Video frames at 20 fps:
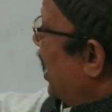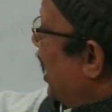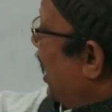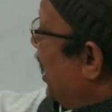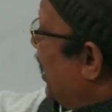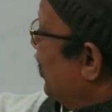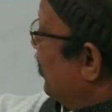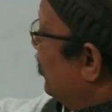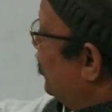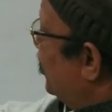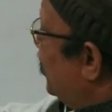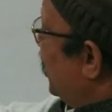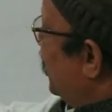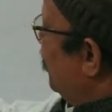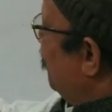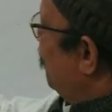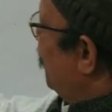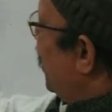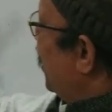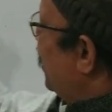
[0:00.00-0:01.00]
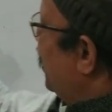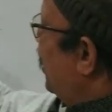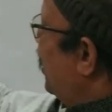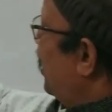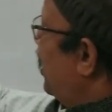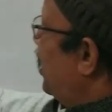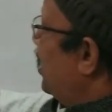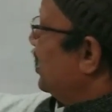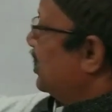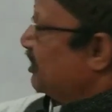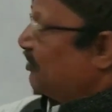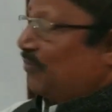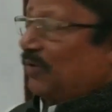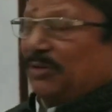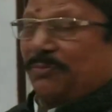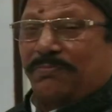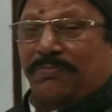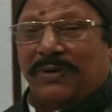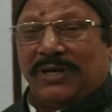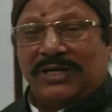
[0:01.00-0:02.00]
And then my heart
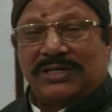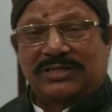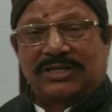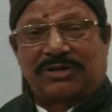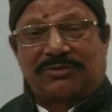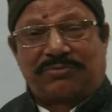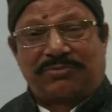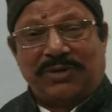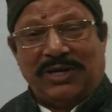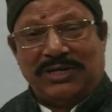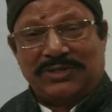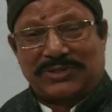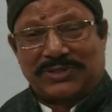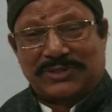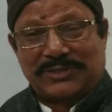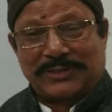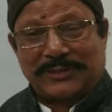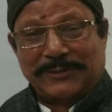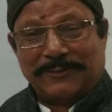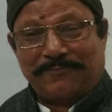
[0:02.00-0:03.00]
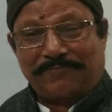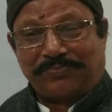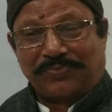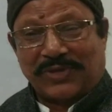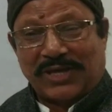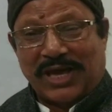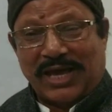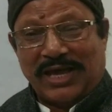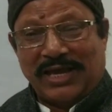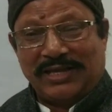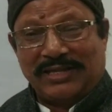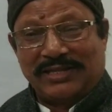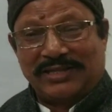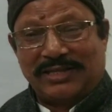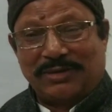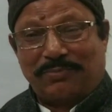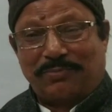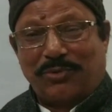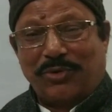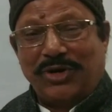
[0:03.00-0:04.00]
with pleasure fills.
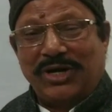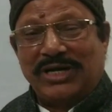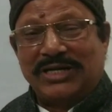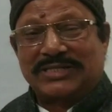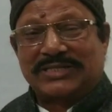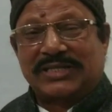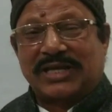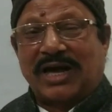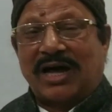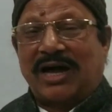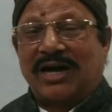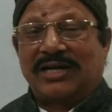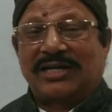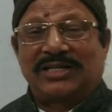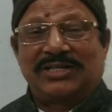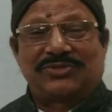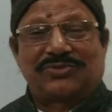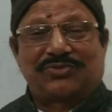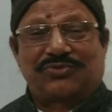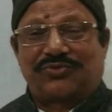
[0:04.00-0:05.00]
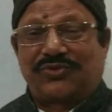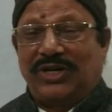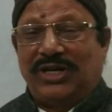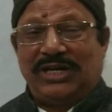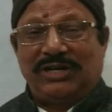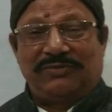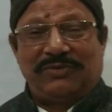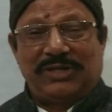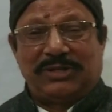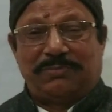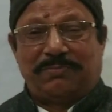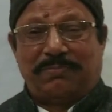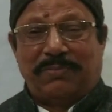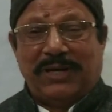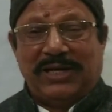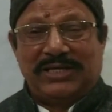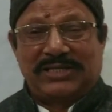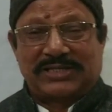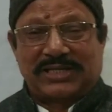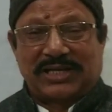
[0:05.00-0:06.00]
And the poet's heart is filled
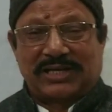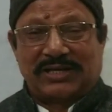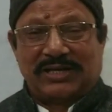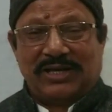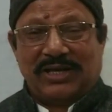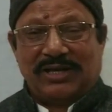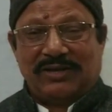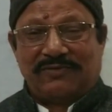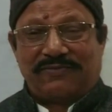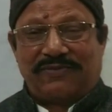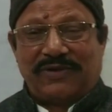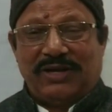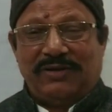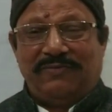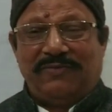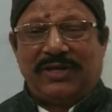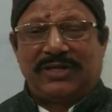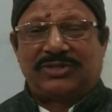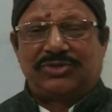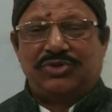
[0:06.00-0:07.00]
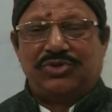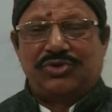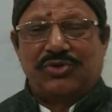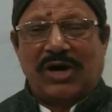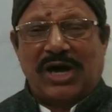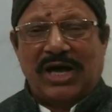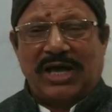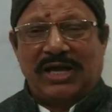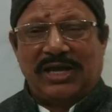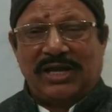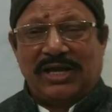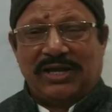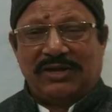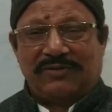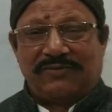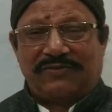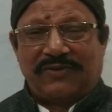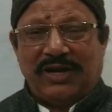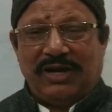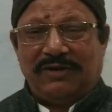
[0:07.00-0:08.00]
with pleasure, filled with joy,
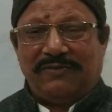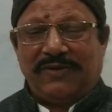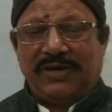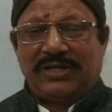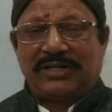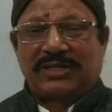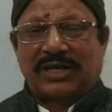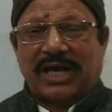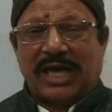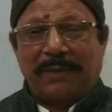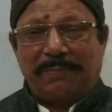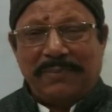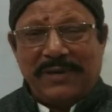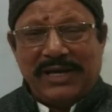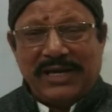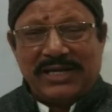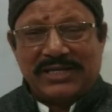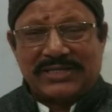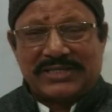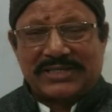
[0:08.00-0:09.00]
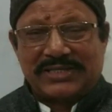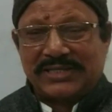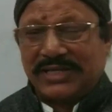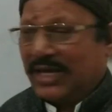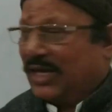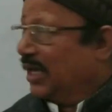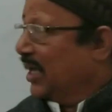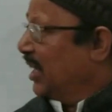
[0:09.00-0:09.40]
filled with happiness.